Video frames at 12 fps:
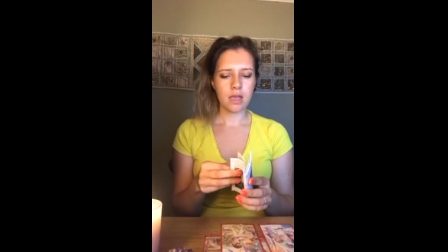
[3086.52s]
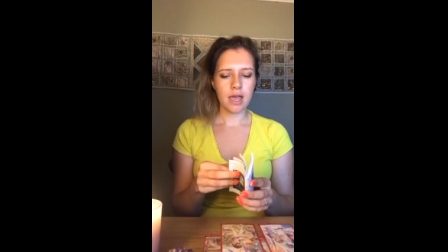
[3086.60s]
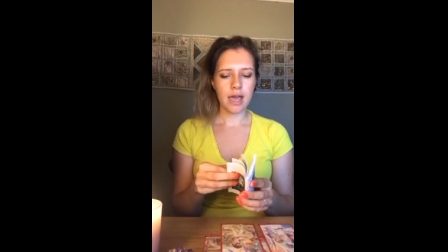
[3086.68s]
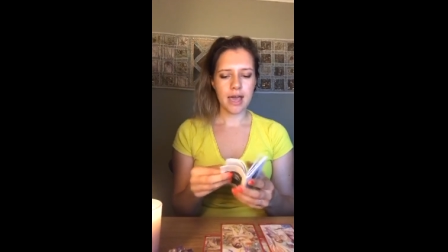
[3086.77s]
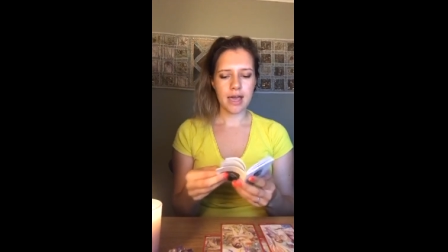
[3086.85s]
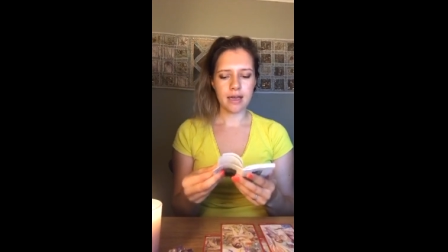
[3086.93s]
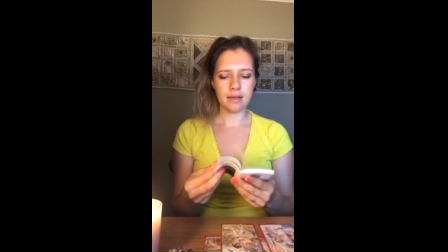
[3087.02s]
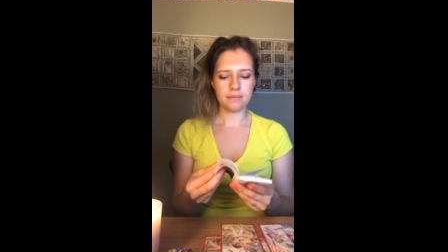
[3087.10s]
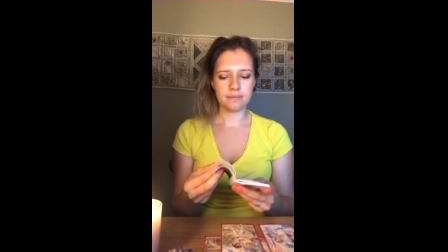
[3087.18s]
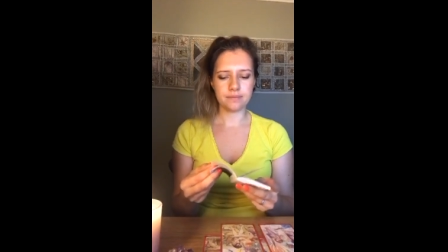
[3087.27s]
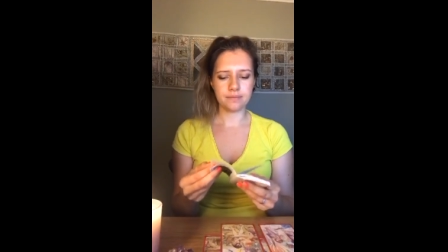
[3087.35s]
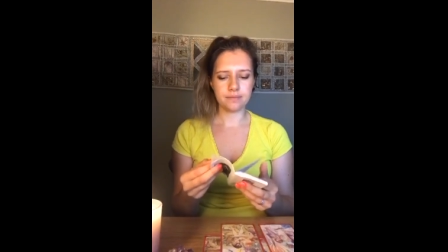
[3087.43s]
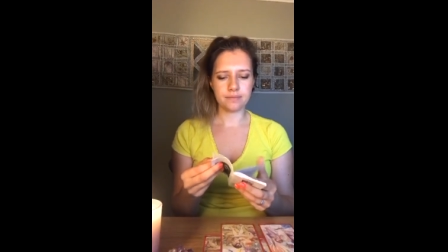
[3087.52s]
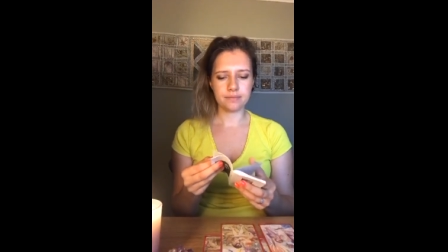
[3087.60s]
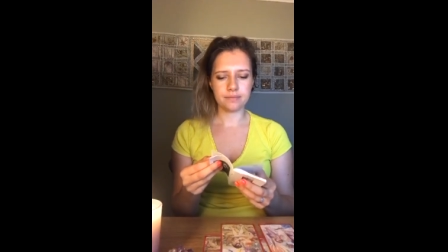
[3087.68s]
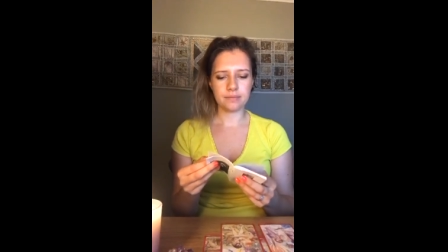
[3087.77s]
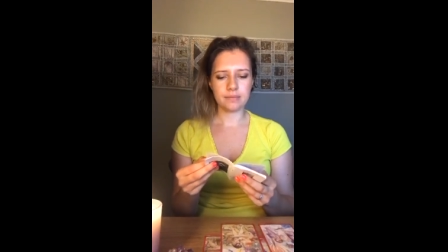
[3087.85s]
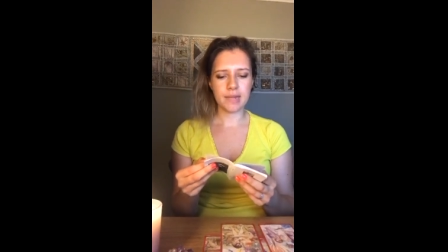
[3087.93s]
Um,
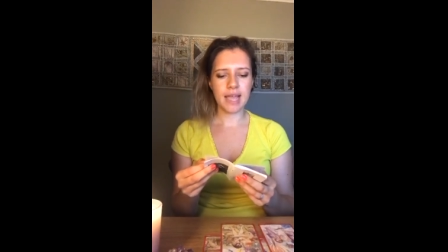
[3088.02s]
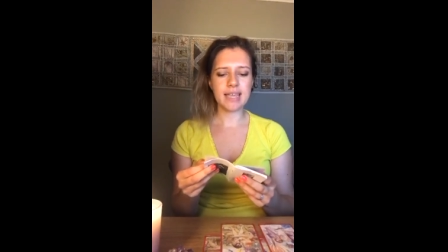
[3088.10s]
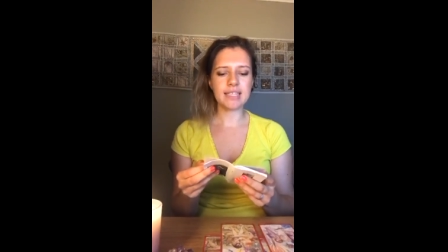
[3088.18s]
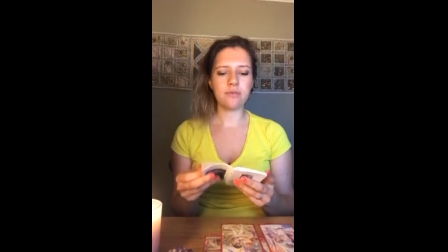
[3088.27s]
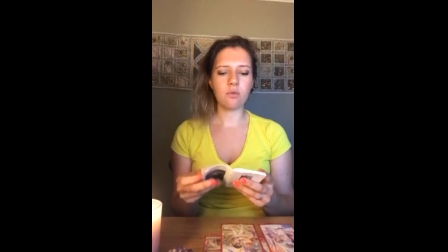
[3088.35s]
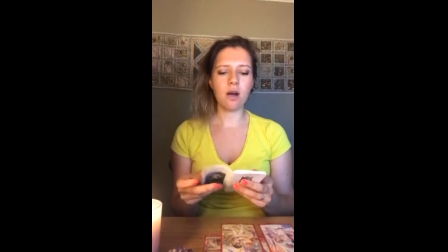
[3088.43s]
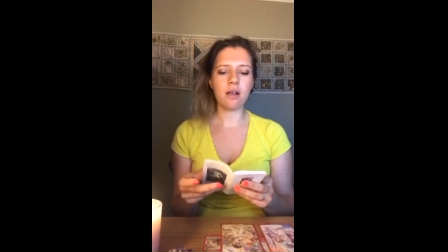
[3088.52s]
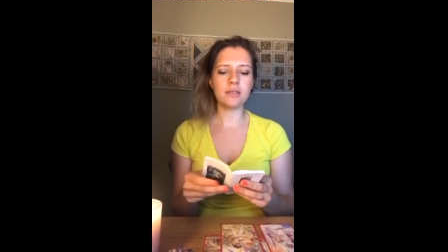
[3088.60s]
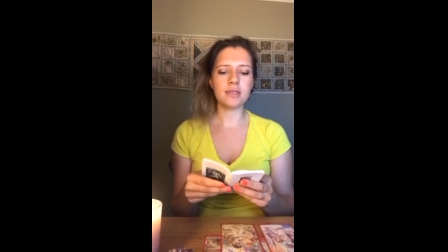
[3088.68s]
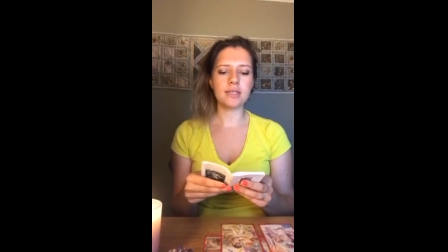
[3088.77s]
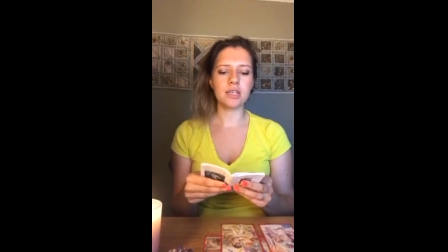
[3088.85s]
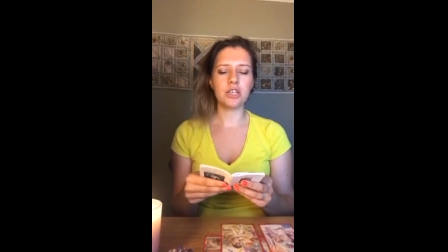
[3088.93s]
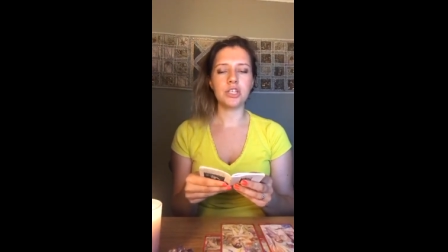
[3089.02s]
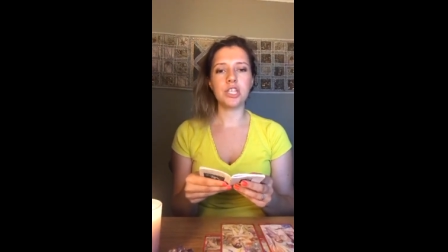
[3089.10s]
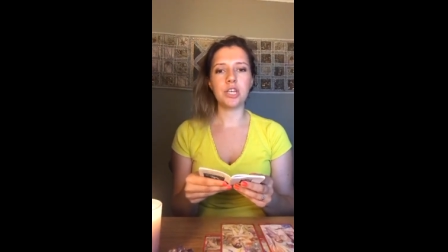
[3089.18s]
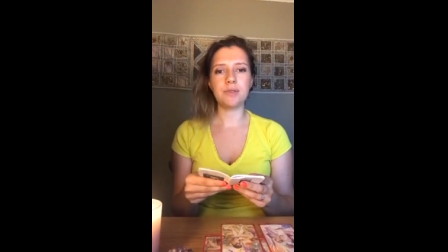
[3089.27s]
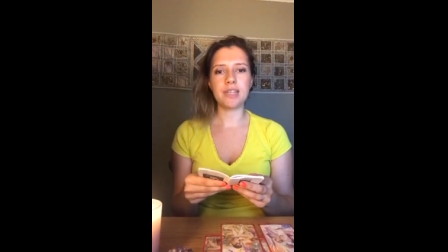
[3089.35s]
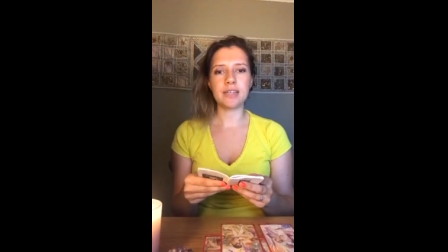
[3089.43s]
Ace of Wands,
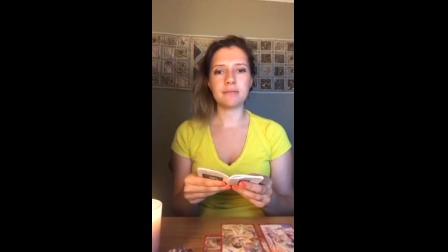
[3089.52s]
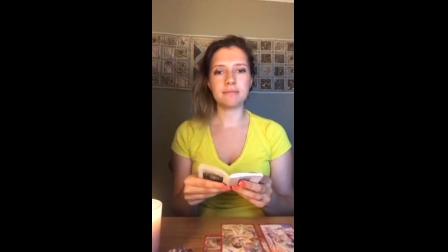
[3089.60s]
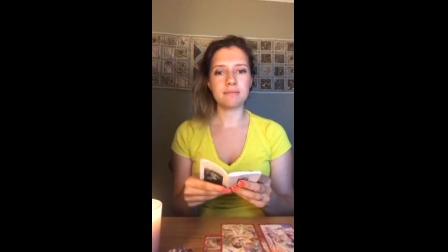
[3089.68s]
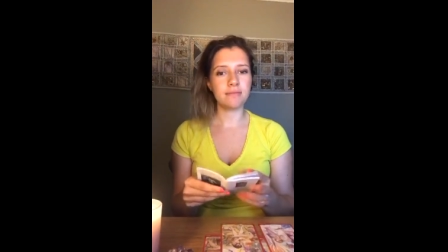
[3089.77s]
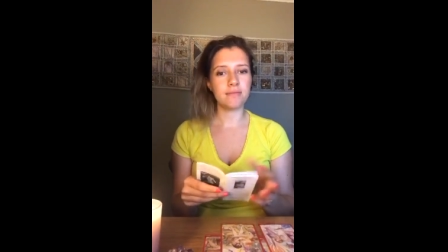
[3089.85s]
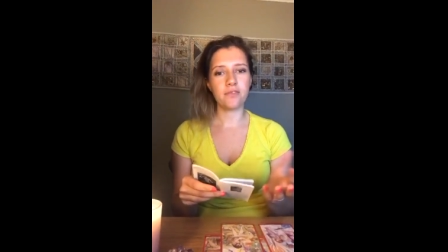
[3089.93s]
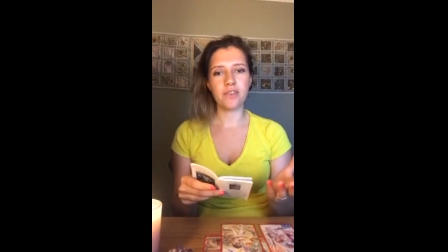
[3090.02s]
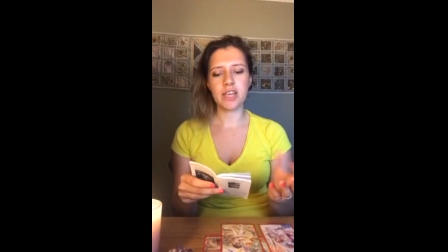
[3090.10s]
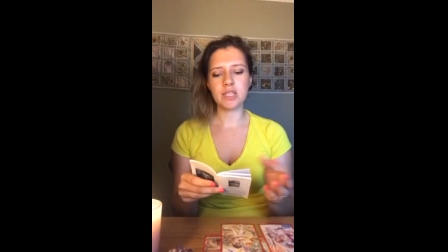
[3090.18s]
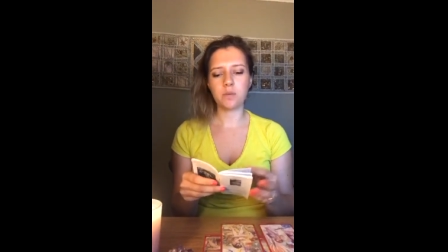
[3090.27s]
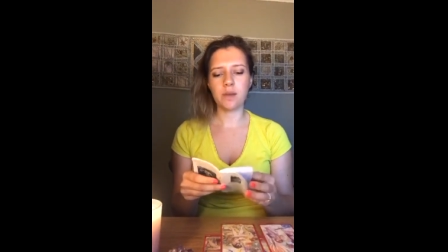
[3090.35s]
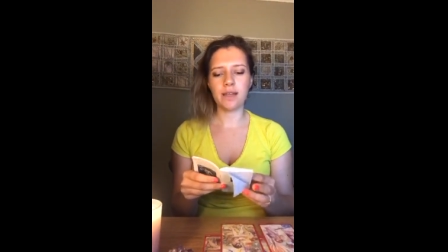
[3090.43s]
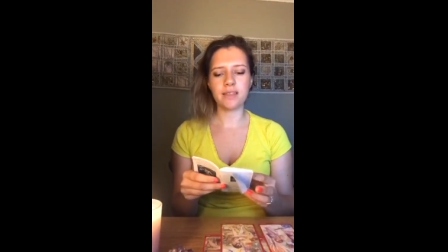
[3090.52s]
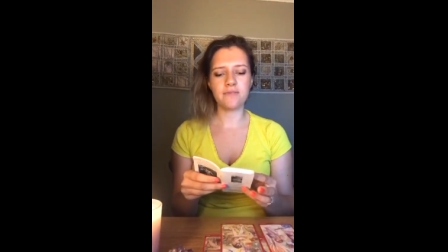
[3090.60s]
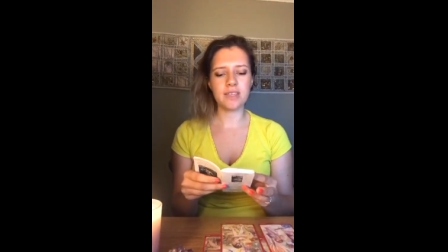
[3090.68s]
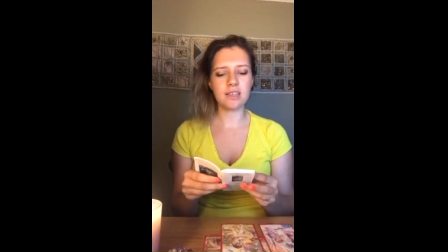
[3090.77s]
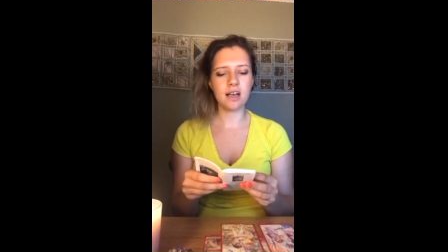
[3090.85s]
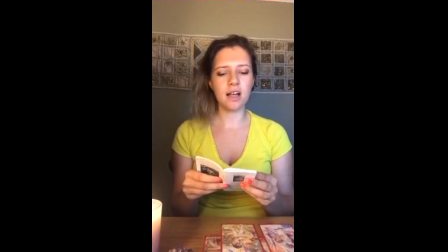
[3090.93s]
Union. First word.
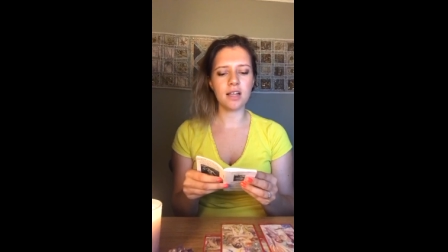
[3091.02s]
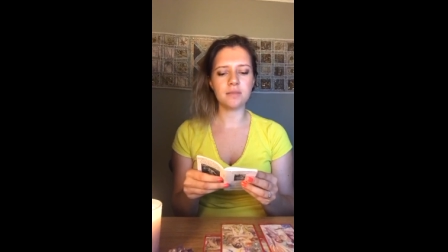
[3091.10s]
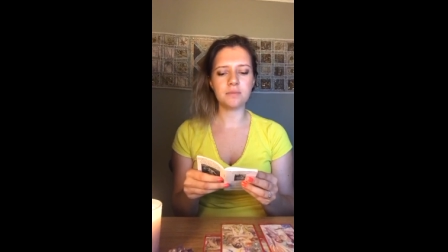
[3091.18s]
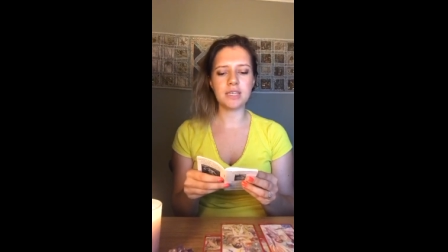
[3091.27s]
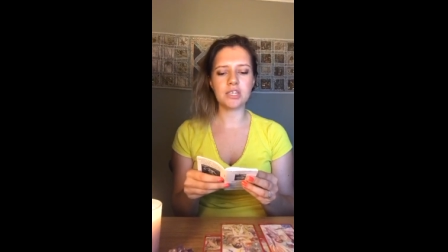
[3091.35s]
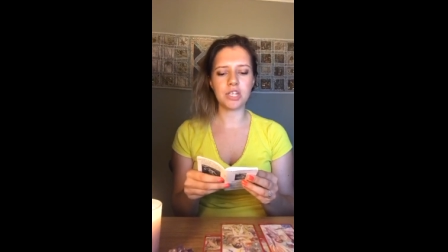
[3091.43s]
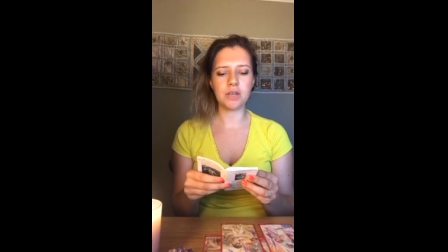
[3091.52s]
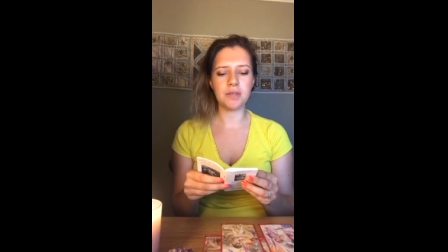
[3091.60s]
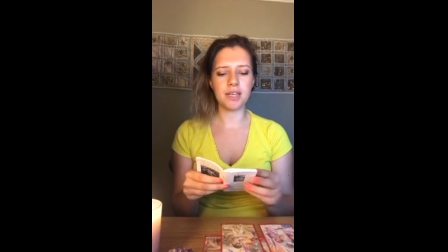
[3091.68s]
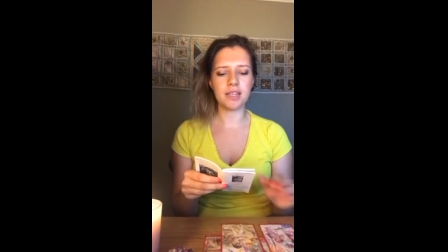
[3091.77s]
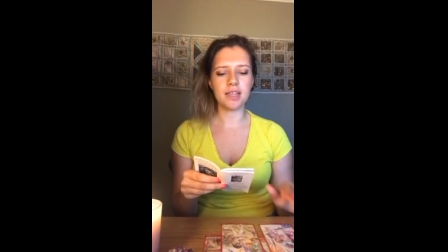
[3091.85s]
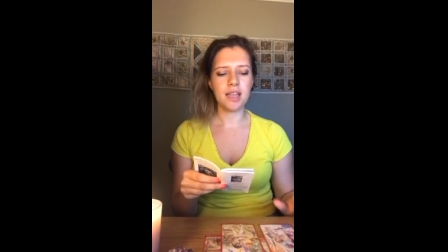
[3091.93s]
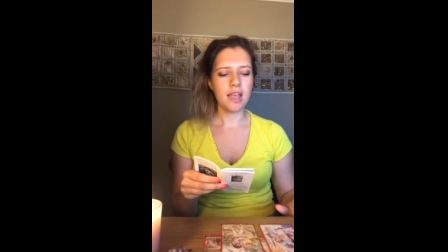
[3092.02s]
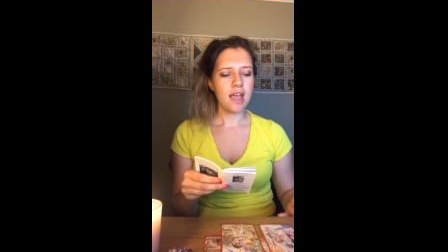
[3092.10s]
This card means union.